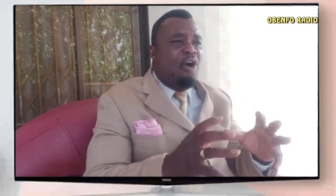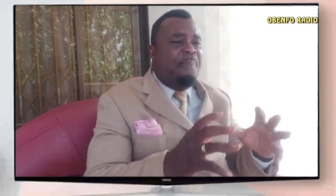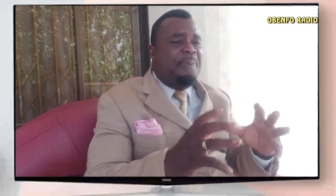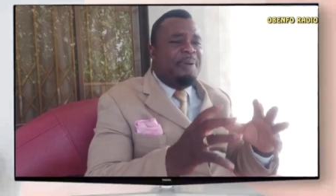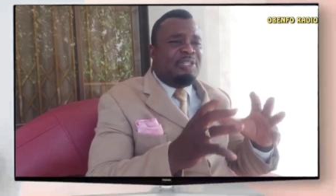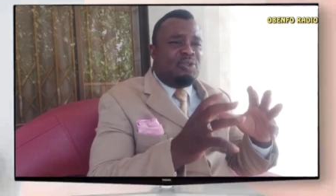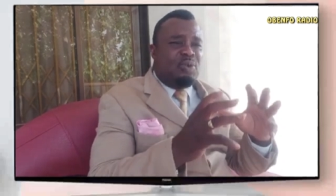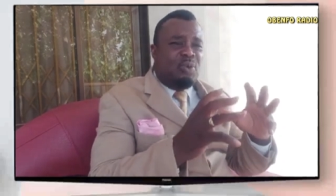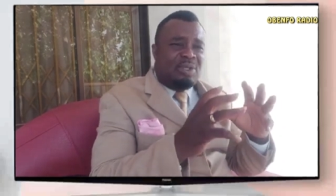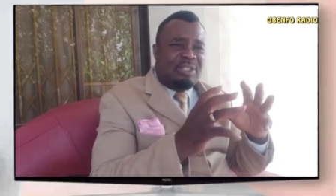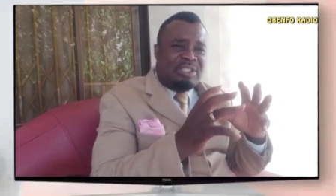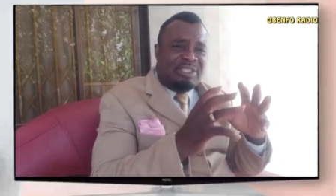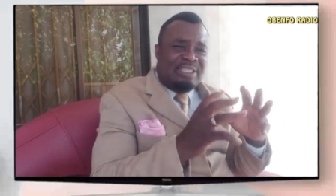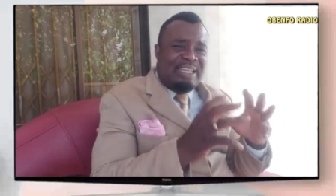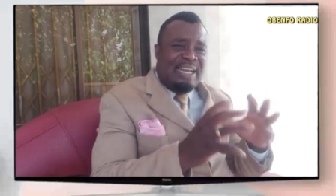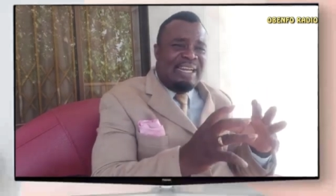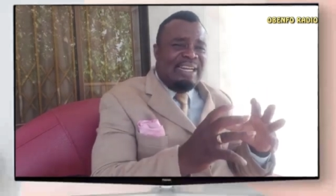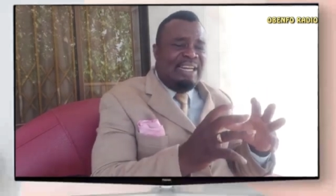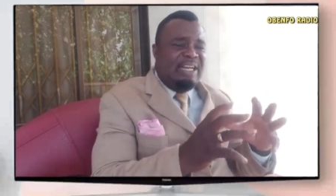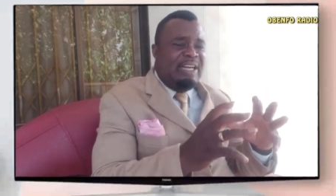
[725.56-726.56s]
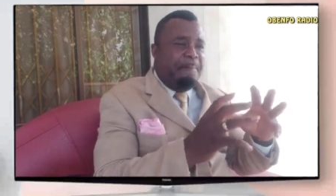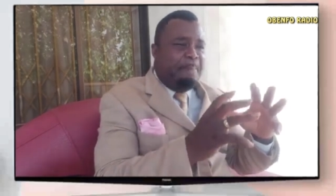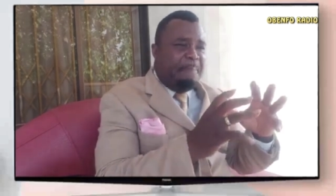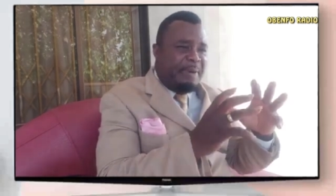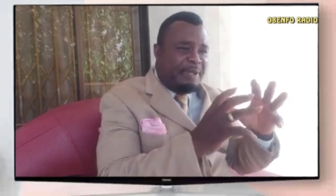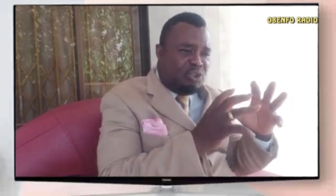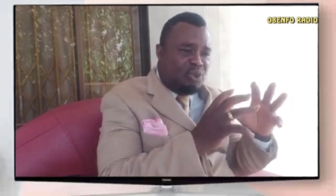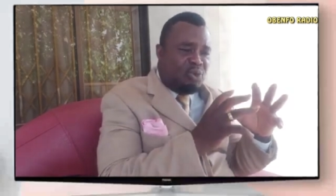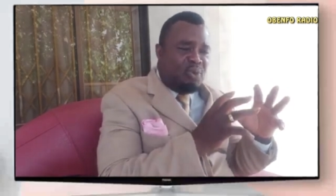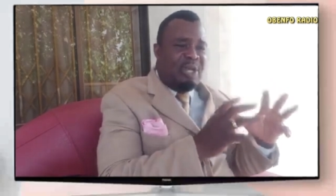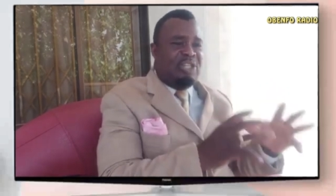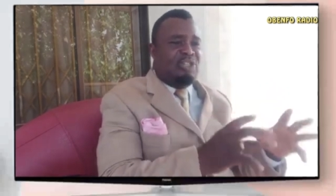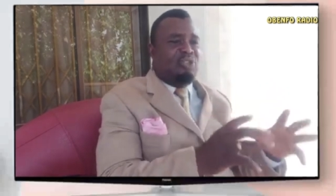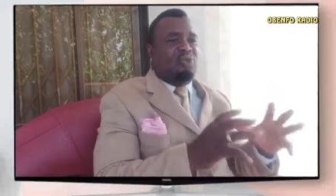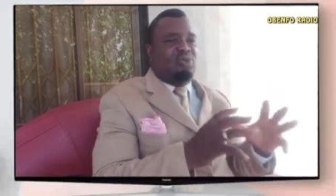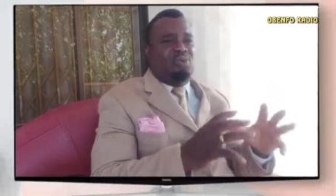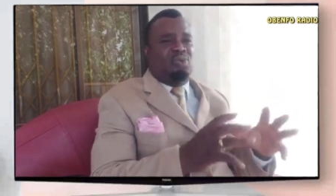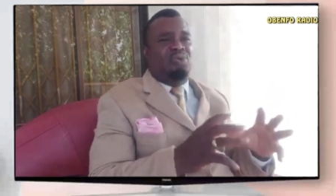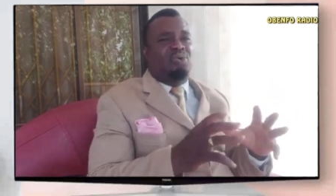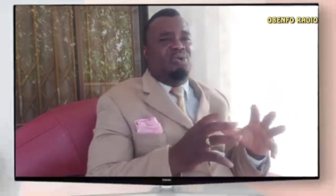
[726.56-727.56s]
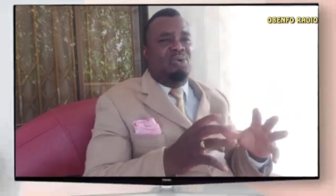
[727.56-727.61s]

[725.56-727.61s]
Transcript: officer was standing in persuasion.